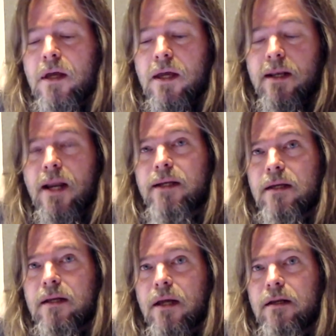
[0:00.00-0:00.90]
In
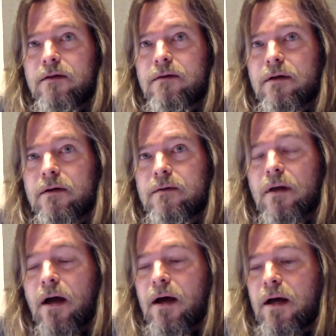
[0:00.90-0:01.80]
1996,
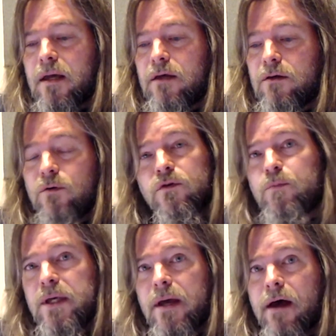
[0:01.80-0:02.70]
I used
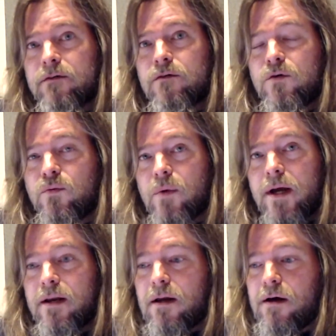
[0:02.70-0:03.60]
BS to write